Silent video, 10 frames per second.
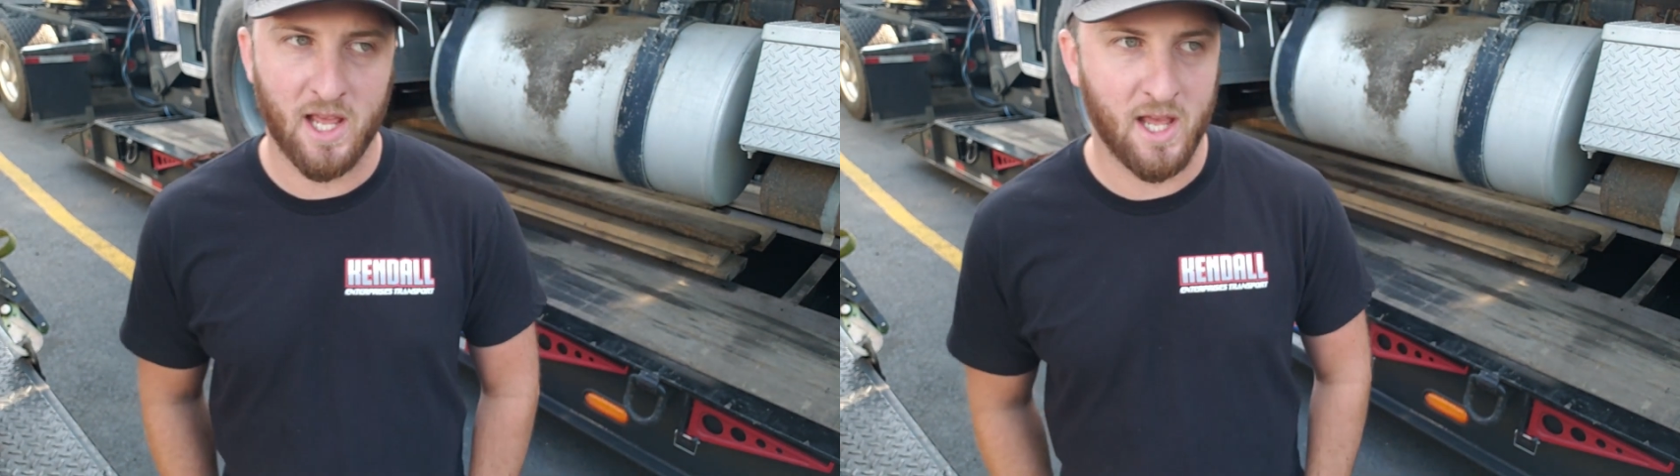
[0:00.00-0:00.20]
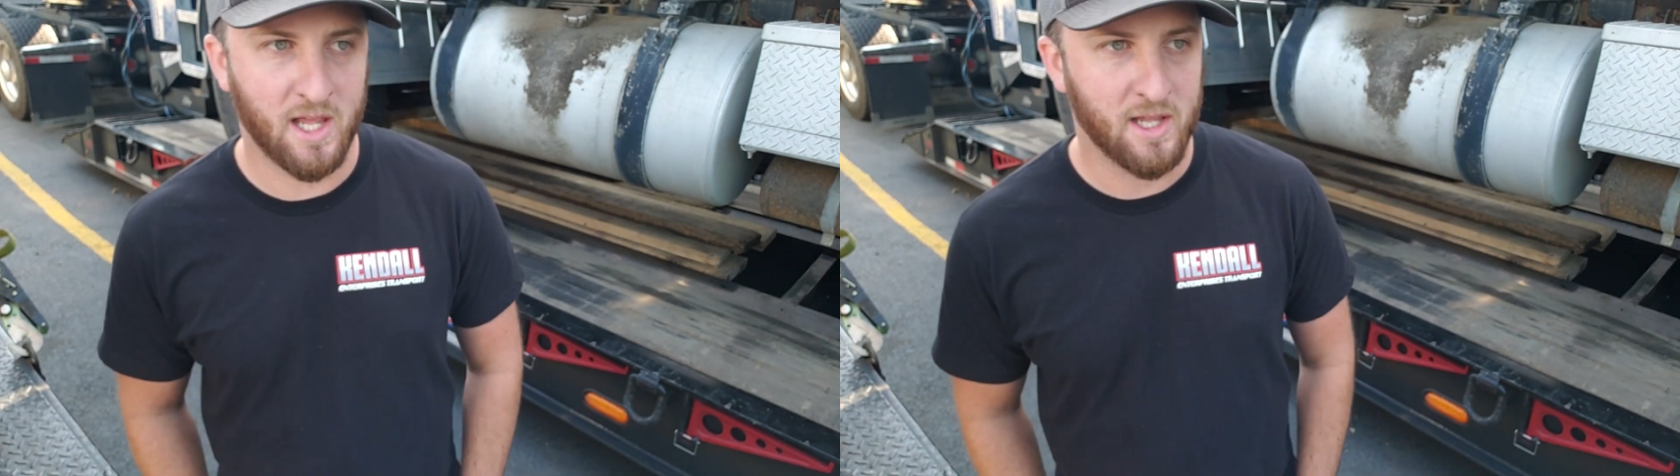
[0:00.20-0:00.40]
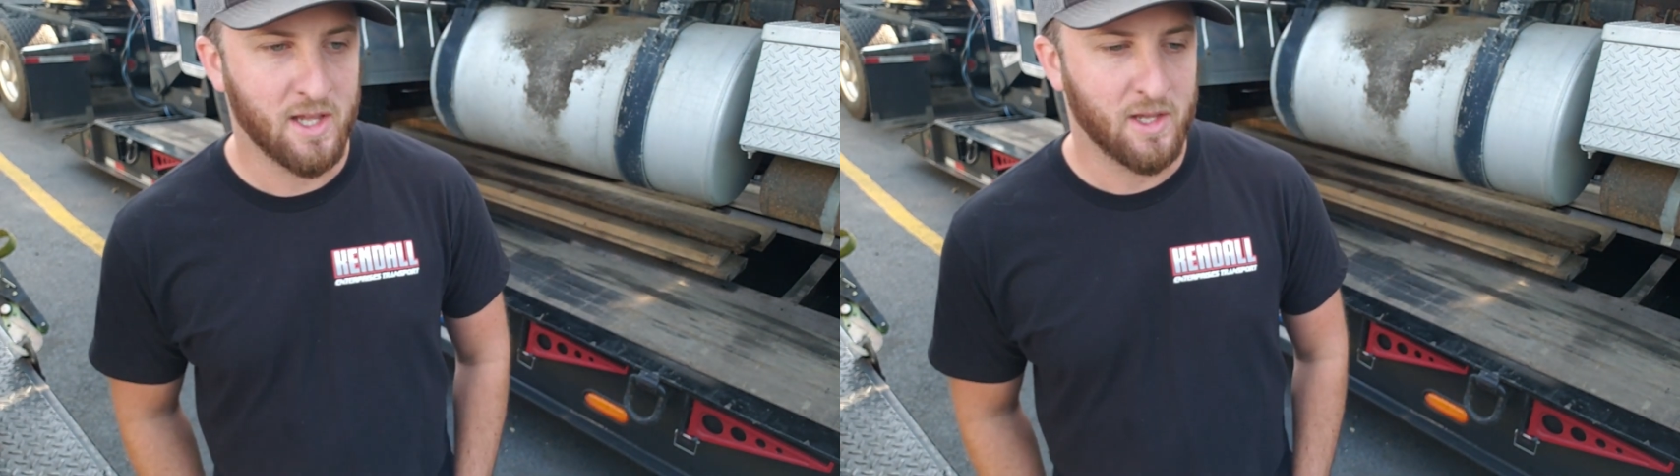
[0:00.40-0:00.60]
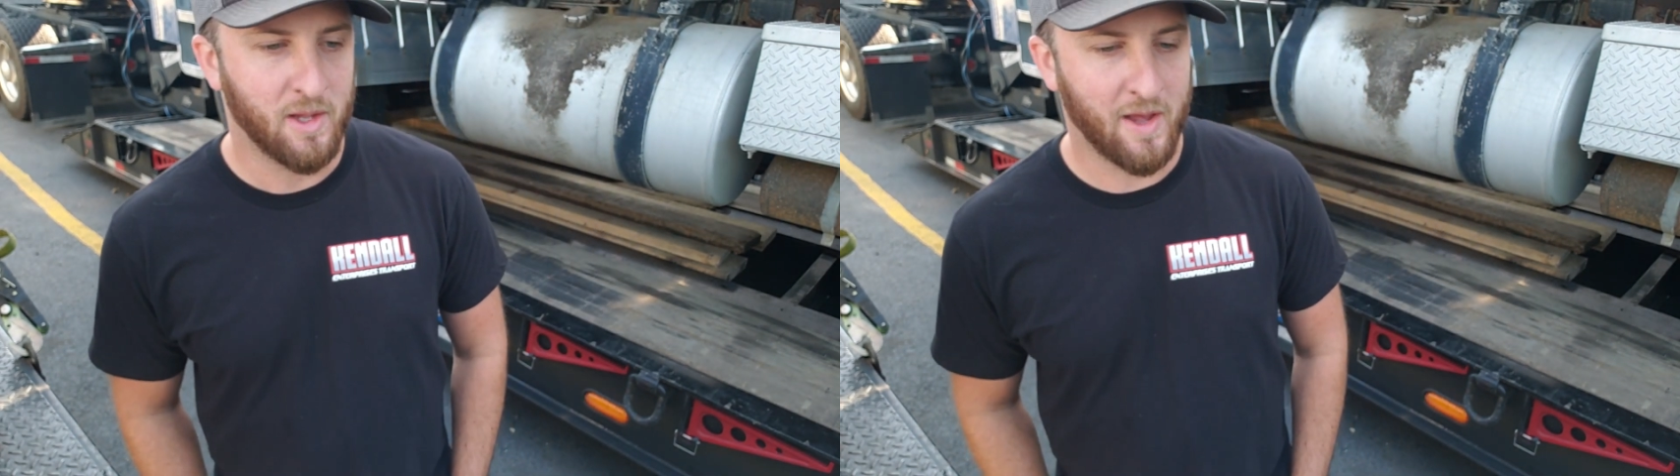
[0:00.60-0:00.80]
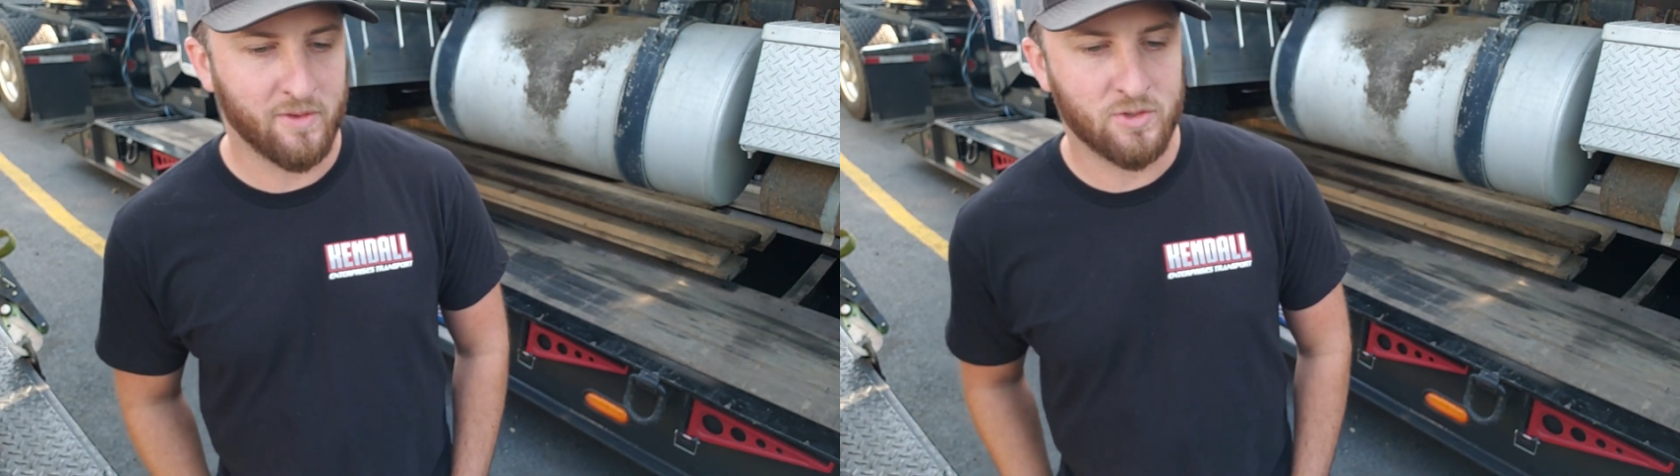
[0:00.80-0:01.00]
hey,
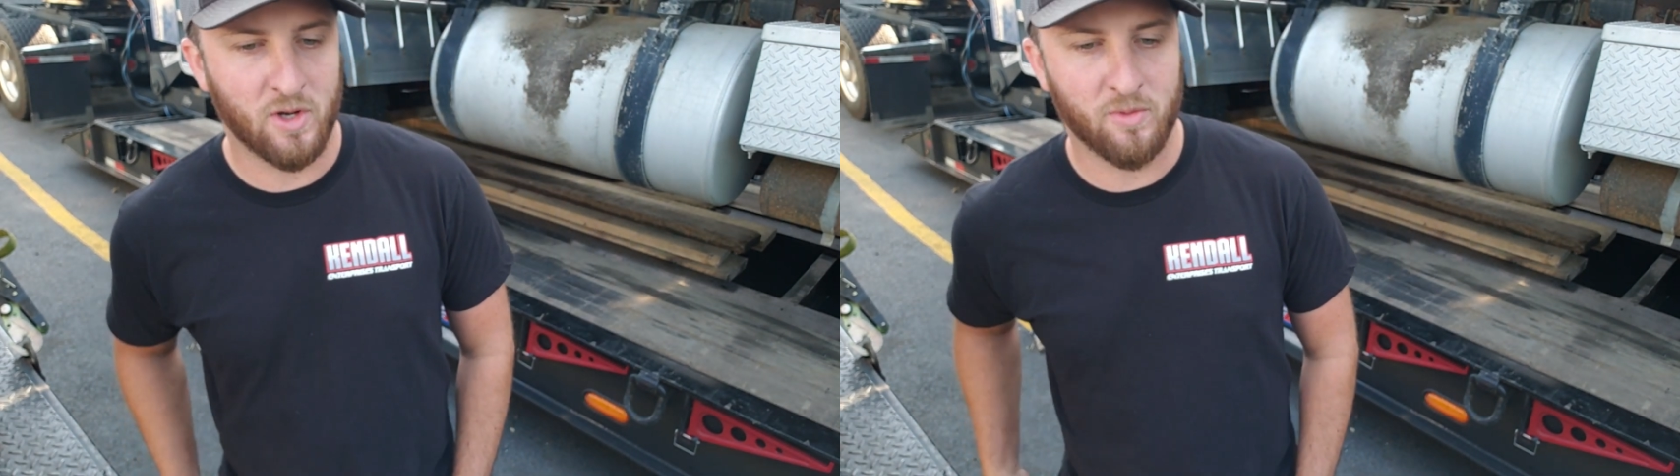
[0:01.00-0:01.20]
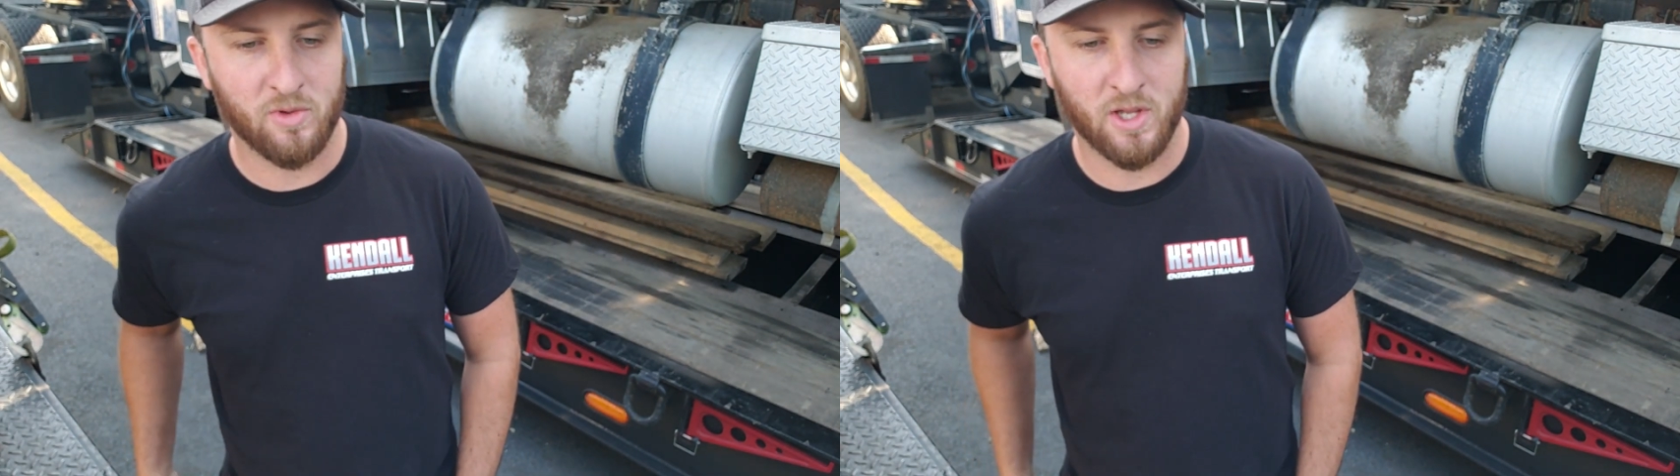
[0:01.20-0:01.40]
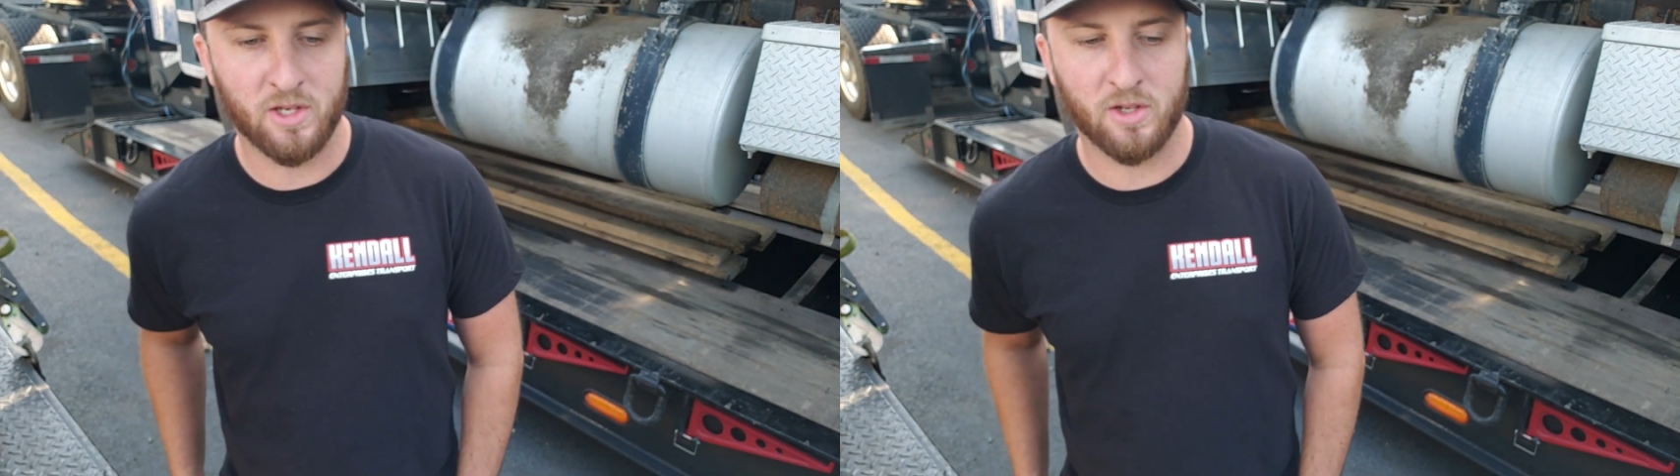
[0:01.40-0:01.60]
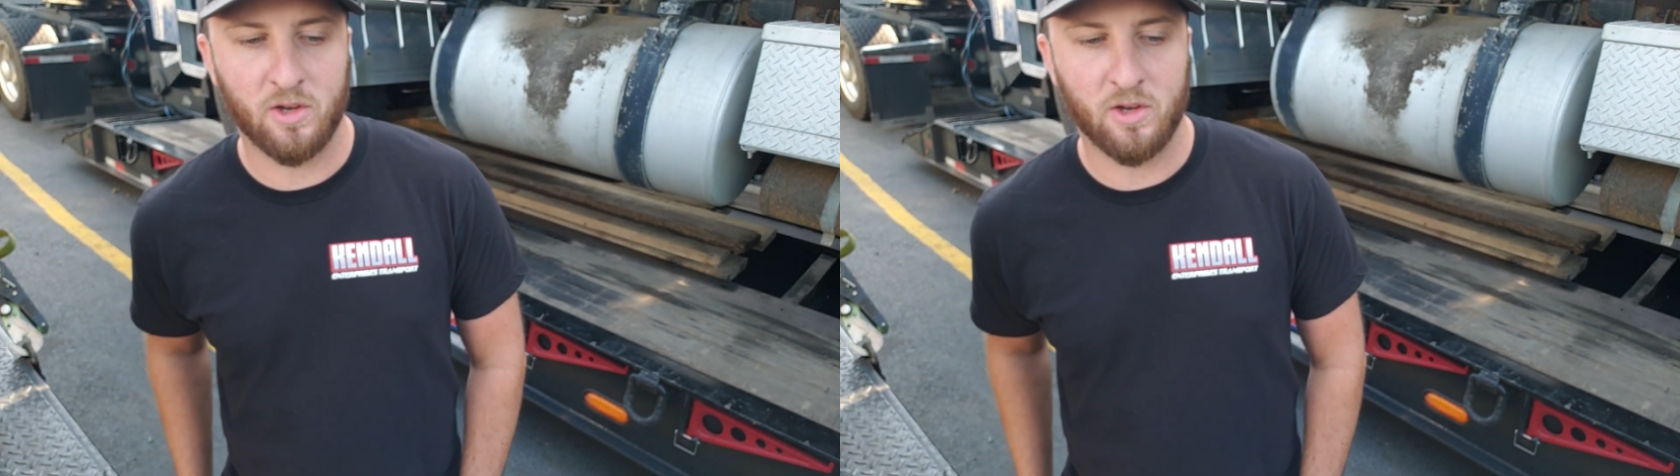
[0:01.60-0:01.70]
having trouble getting